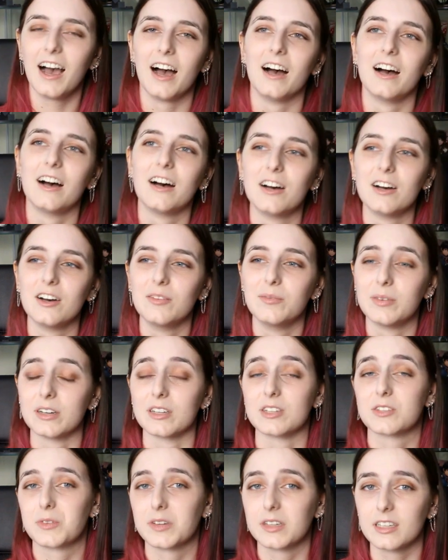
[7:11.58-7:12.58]
But
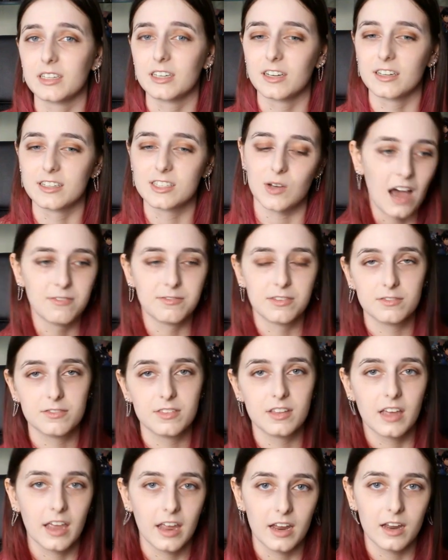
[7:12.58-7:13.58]
it's really good. So half
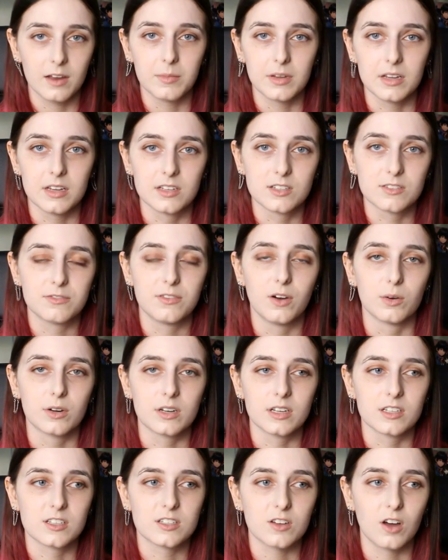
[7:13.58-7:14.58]
of the game is
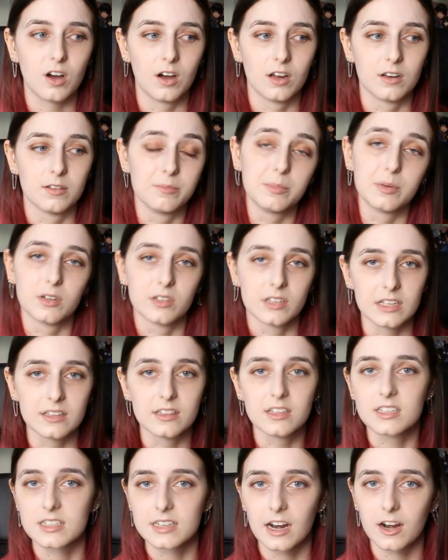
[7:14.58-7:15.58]
focused on
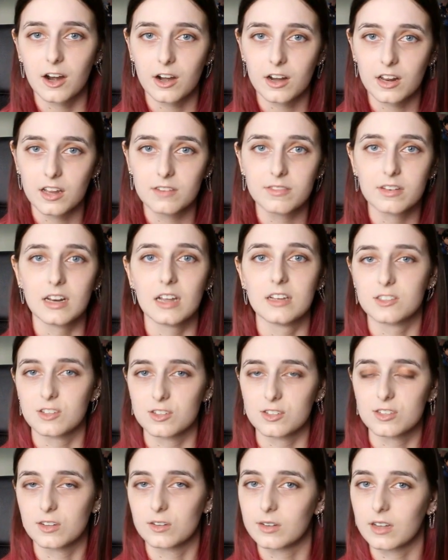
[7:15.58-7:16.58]
building this narrative and as
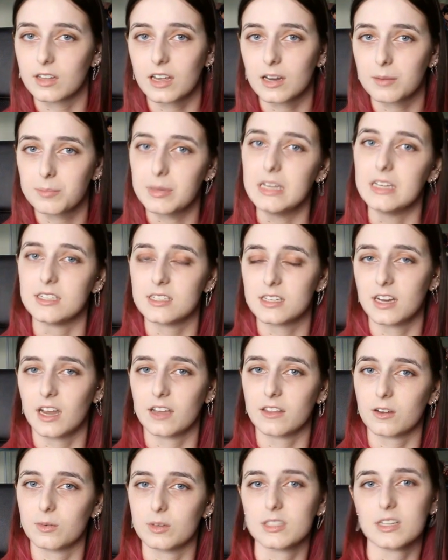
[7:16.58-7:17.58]
you slowly like piece
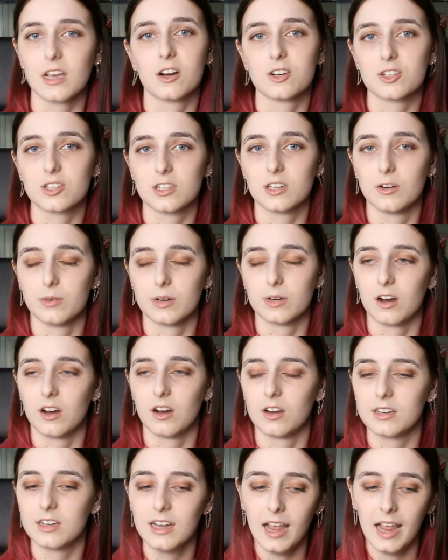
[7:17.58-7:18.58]
together what's actually going
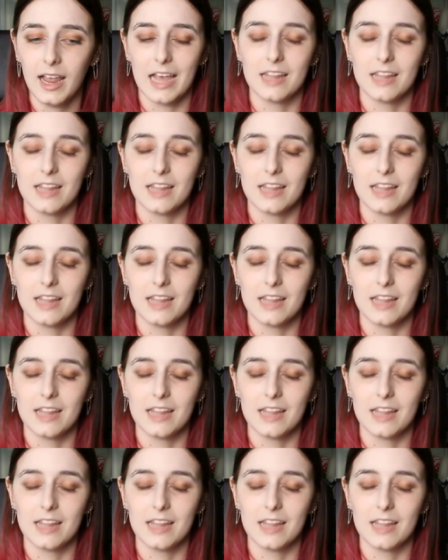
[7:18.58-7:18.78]
on.